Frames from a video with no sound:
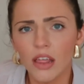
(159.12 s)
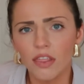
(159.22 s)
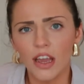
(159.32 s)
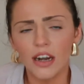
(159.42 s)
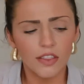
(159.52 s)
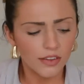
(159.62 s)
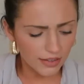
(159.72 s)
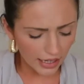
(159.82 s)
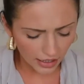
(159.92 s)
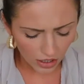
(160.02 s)
Then the
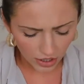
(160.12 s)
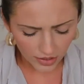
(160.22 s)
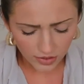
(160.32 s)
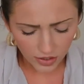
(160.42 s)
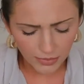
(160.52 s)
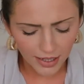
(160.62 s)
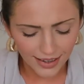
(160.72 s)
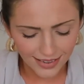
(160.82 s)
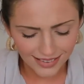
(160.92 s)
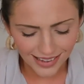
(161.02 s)
second item,
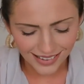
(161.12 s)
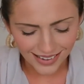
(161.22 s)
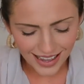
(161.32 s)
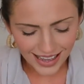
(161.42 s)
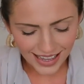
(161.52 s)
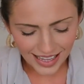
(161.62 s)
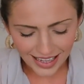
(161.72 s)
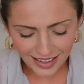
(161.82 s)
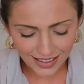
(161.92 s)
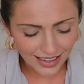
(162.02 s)
like I said,
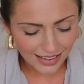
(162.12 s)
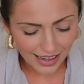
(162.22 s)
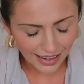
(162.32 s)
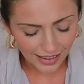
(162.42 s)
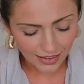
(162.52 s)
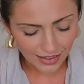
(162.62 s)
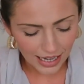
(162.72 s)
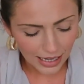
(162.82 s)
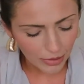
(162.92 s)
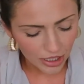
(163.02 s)
is exactly the
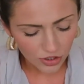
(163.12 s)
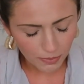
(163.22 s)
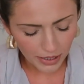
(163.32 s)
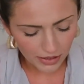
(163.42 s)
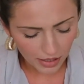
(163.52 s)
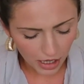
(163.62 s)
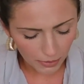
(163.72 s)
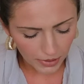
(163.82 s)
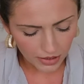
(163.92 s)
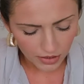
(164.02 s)
same. I just picked it
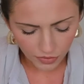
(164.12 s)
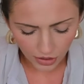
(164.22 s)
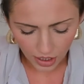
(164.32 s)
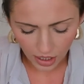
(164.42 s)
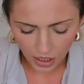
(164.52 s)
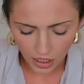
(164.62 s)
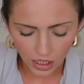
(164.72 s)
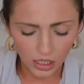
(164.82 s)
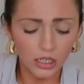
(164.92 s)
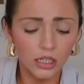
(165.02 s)
up in a different
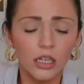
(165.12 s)
colour